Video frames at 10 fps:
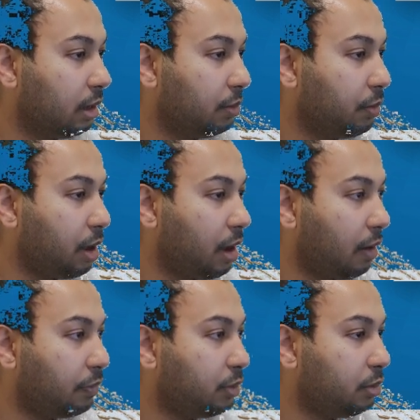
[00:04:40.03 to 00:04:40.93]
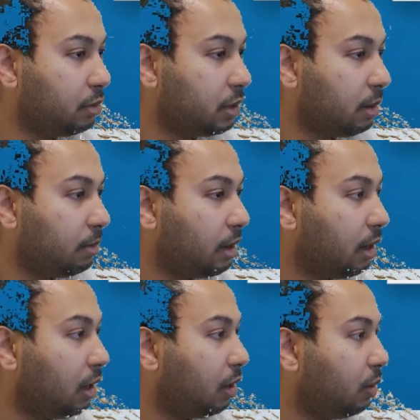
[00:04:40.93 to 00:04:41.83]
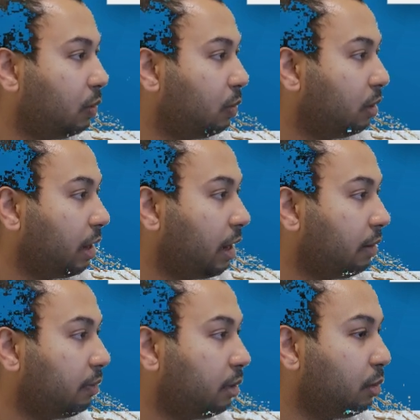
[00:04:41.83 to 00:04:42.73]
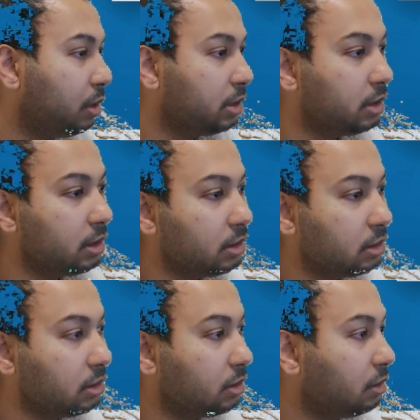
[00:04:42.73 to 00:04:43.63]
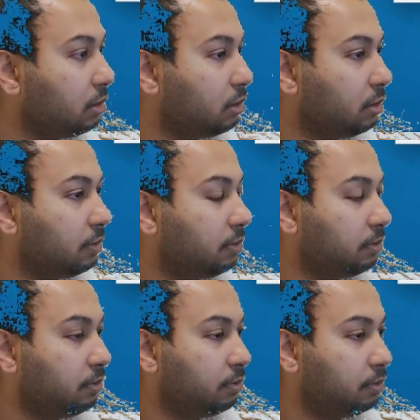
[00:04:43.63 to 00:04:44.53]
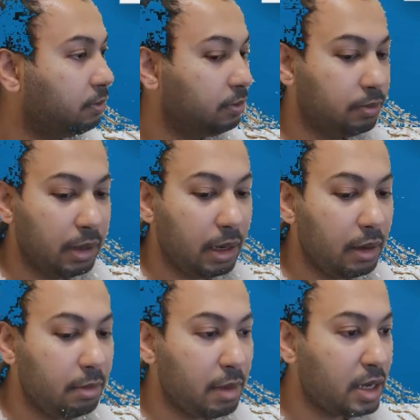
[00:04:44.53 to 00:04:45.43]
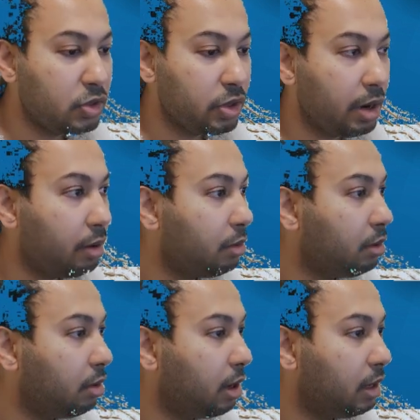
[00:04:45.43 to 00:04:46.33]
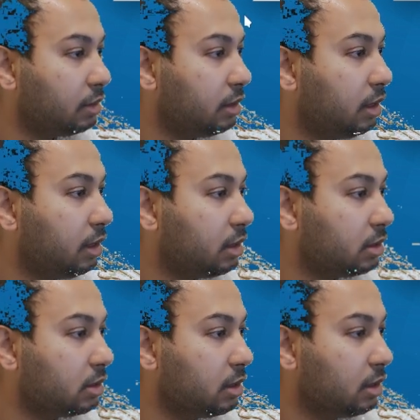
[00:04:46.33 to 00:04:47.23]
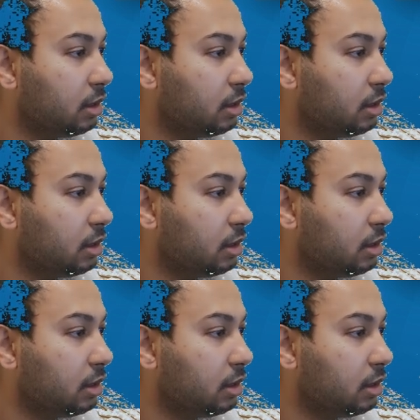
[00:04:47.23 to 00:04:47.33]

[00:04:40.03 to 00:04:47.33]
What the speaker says: we have to somehow enable OSS. So in Manjaro or Arch Linux,